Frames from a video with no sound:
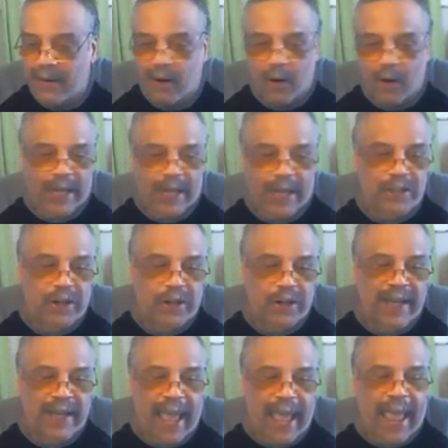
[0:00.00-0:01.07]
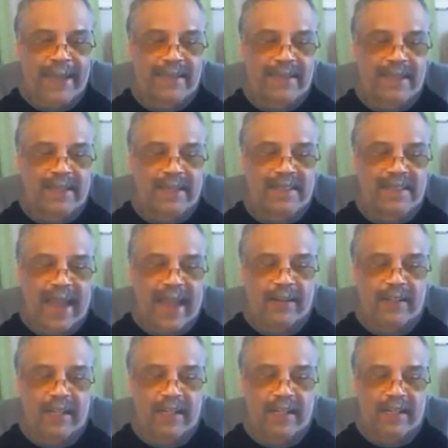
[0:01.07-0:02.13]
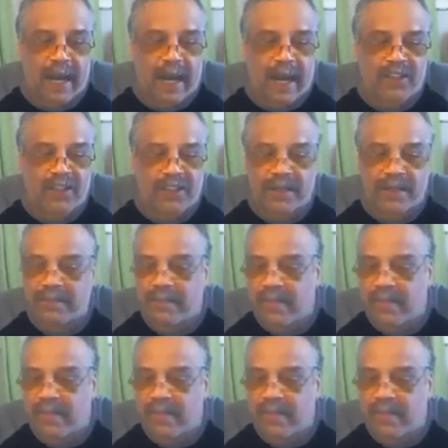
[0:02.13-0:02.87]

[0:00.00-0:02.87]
or that you can add to that standard deduction,